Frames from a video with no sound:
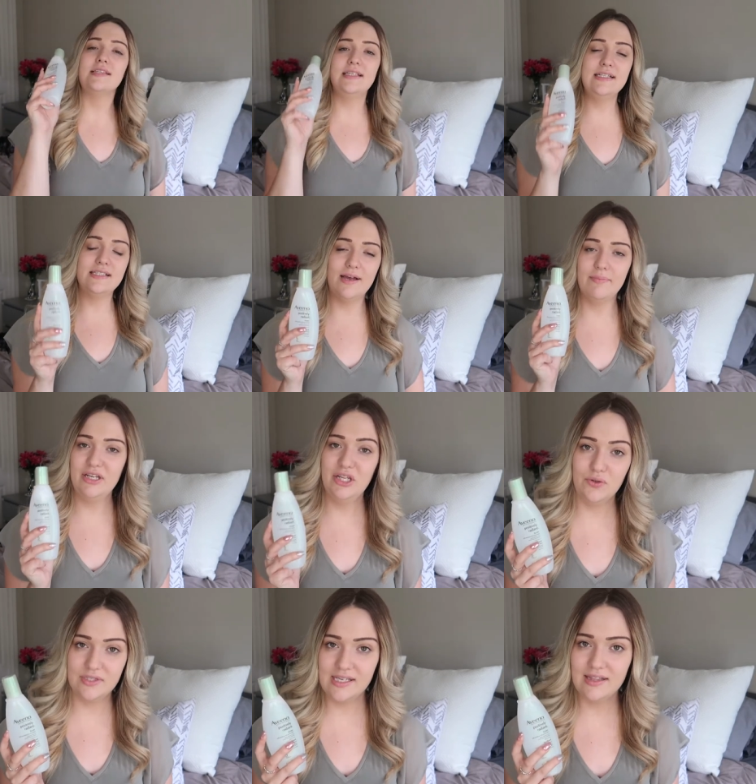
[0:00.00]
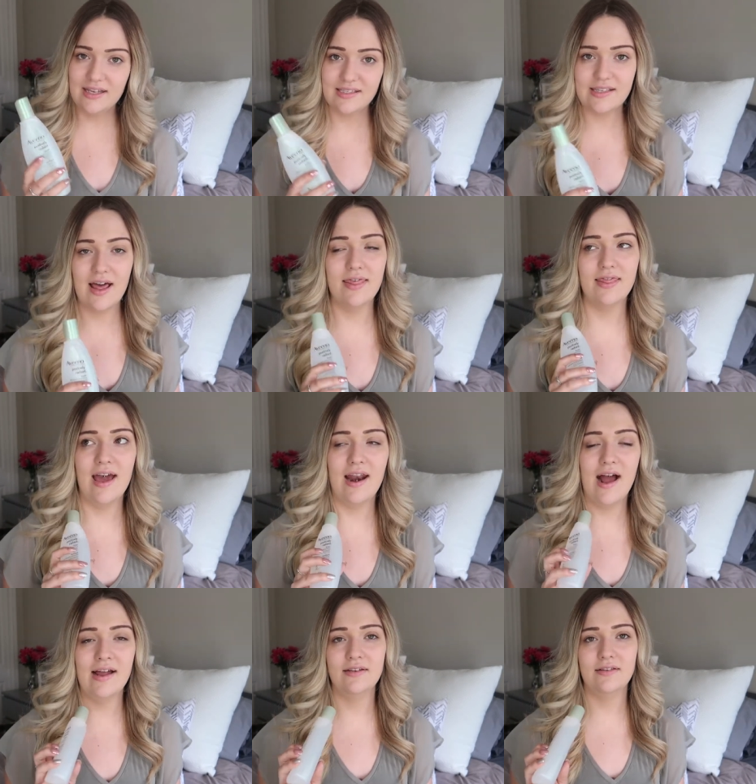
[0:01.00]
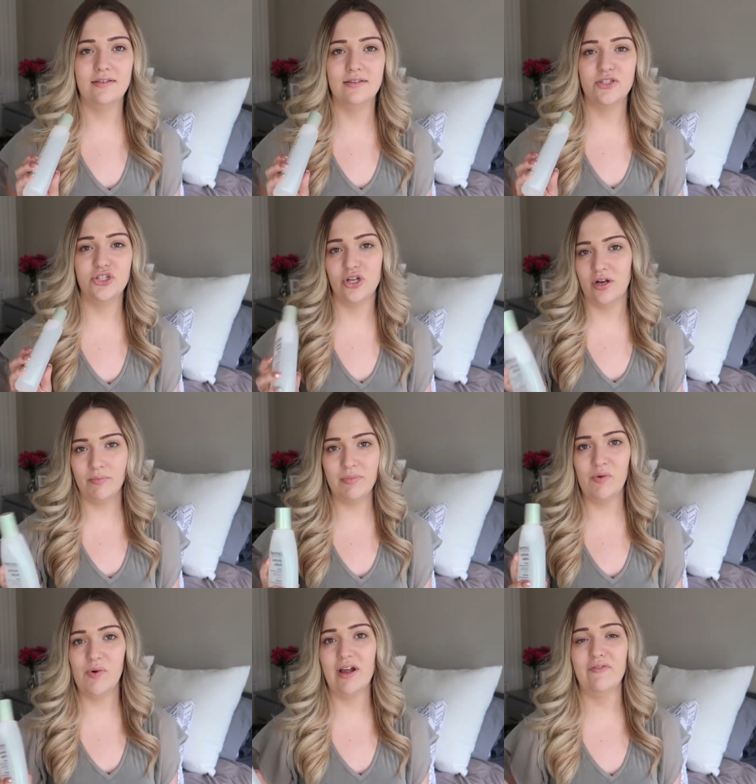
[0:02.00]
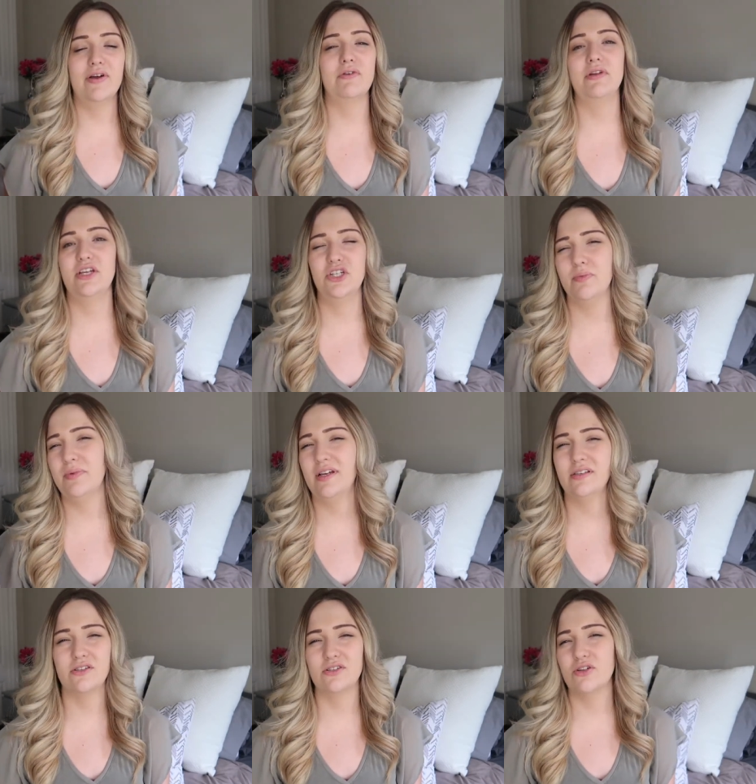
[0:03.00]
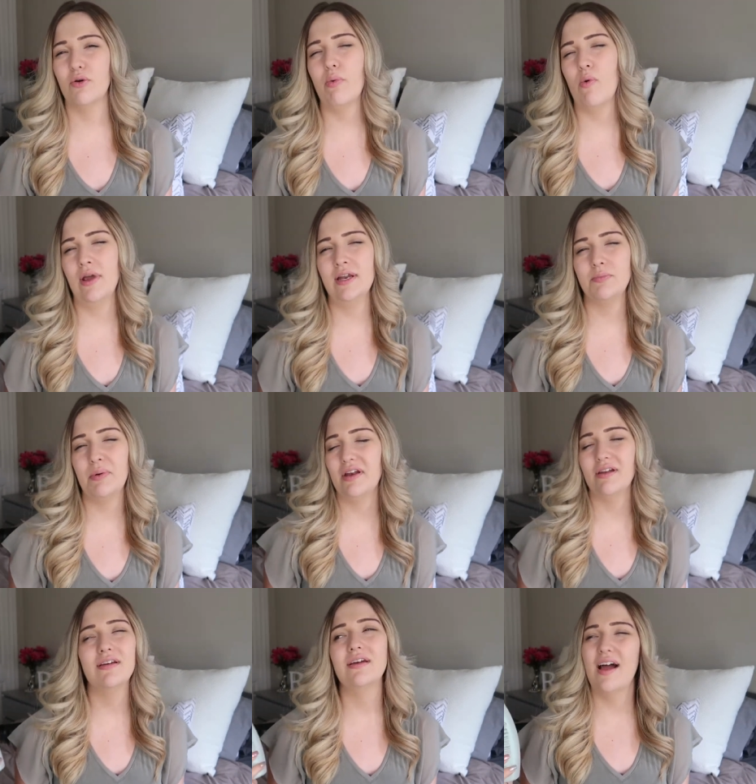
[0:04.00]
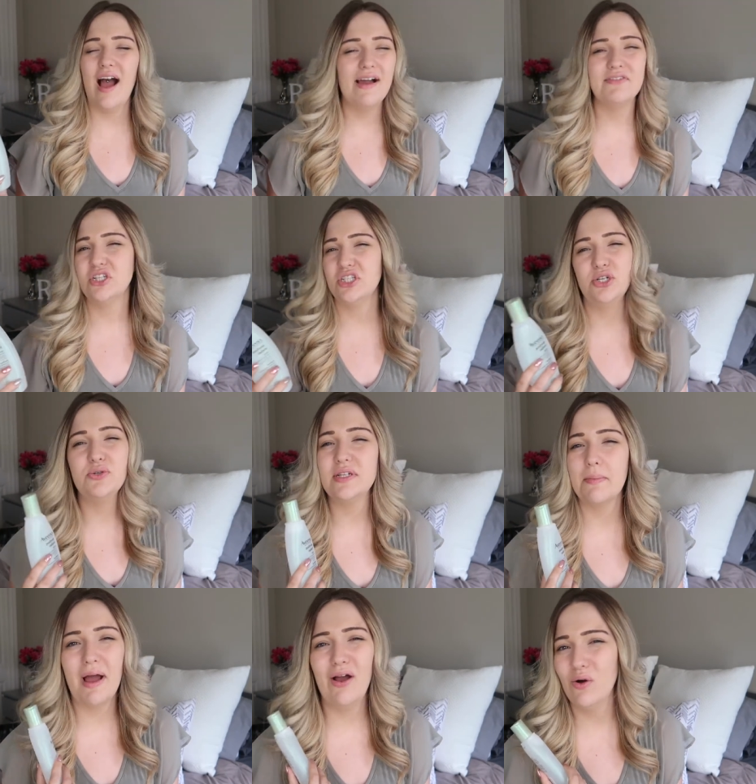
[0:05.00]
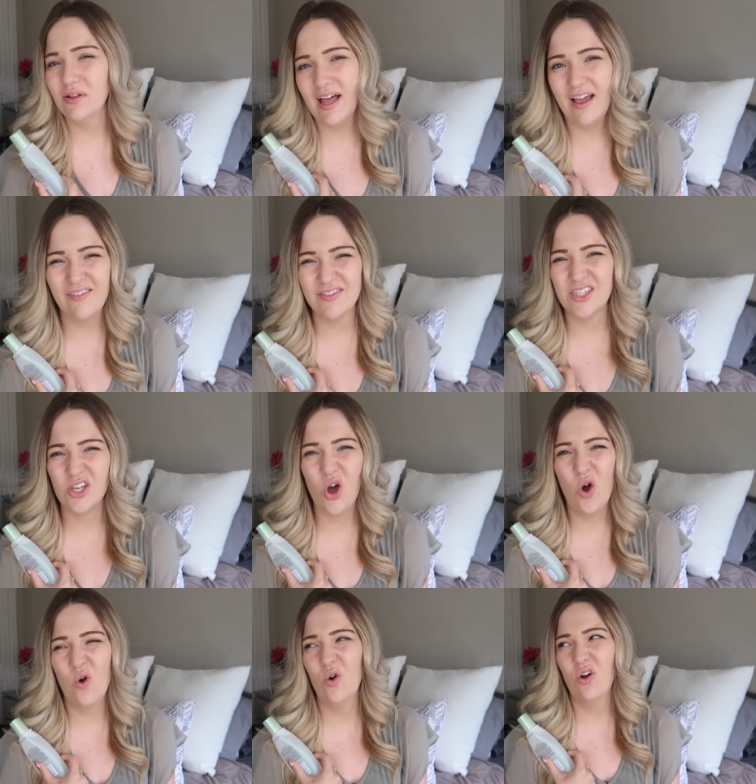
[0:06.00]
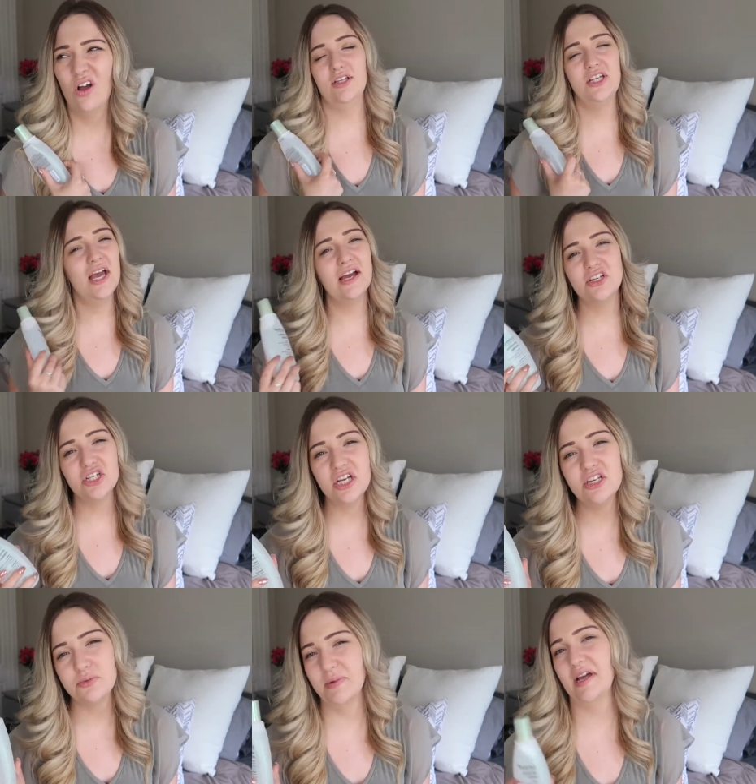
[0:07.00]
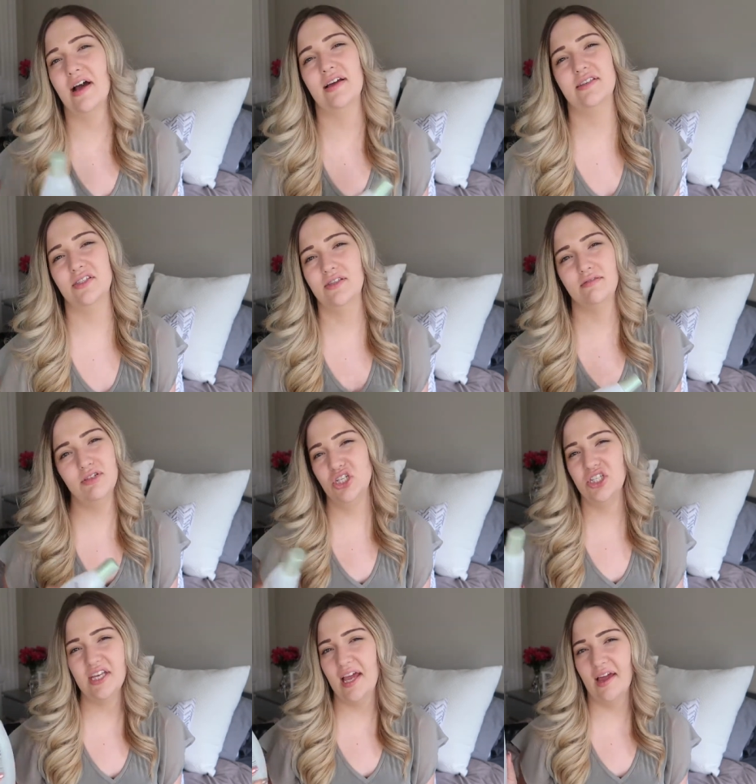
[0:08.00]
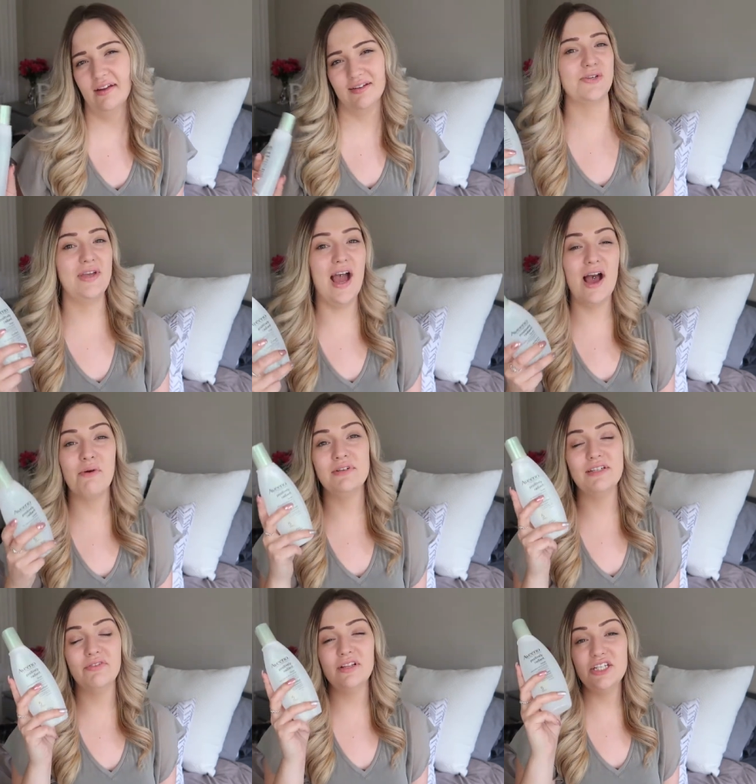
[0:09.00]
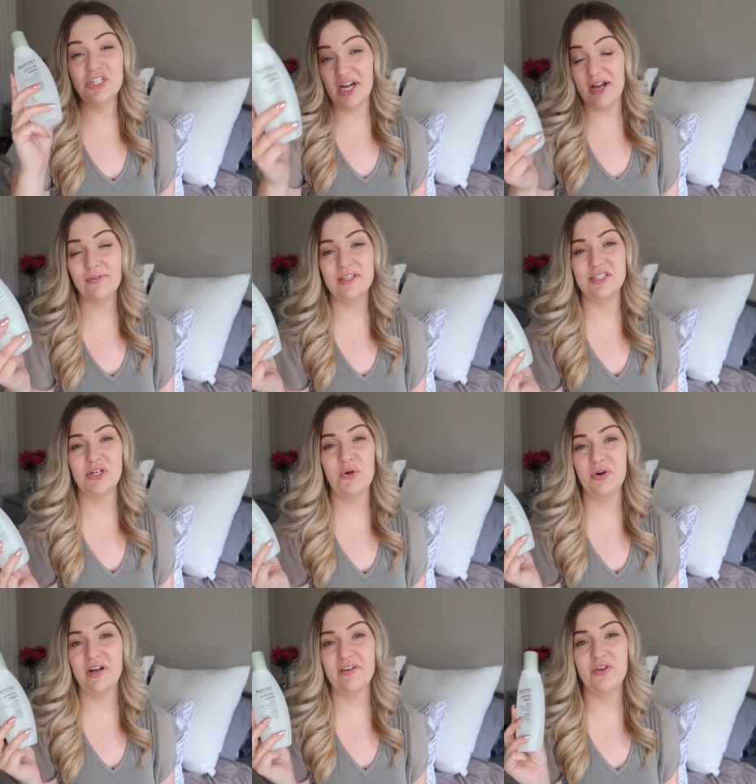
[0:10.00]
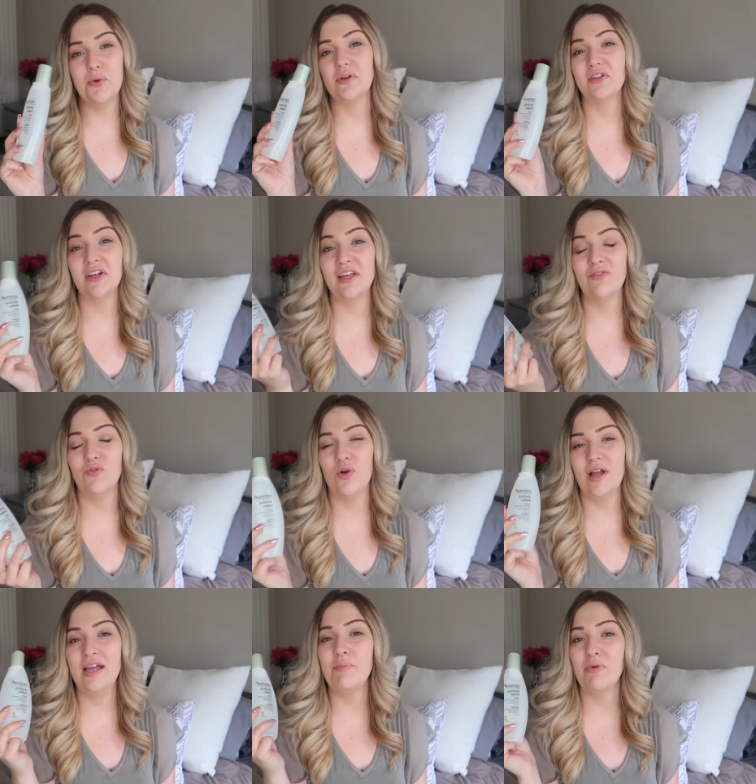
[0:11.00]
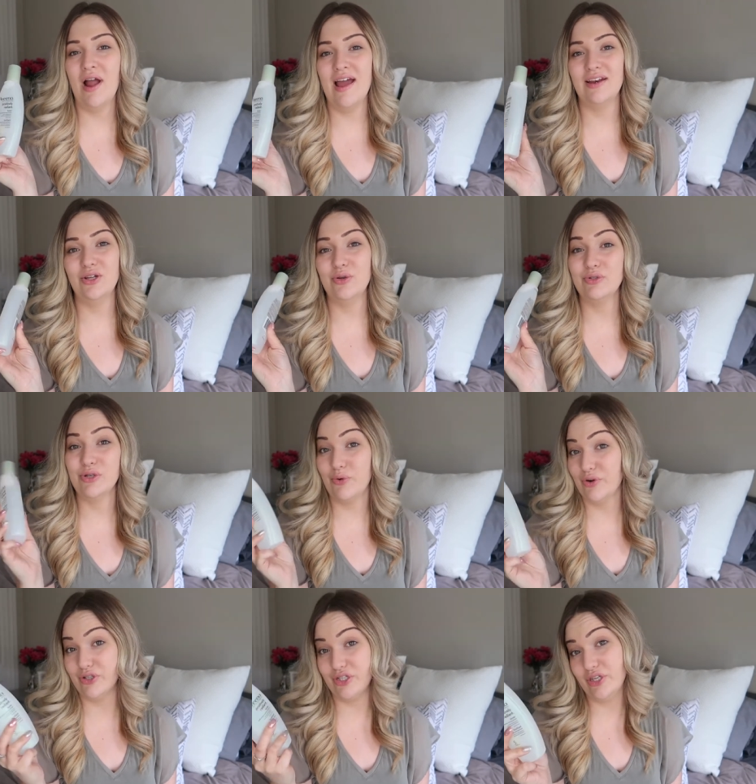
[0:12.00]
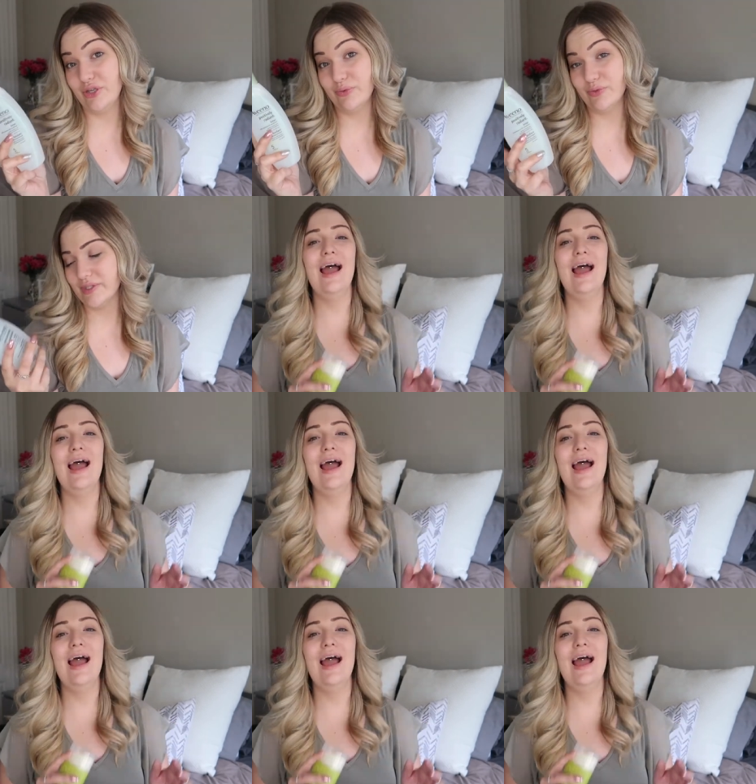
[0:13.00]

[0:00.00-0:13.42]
since I've been using this that I shouldn't be wearing foundation because there's no point, but I've just used it my whole life, so you can't change me, guys. You just can't. So yeah, I would definitely check out this toner if you are looking for a brand new toner to use.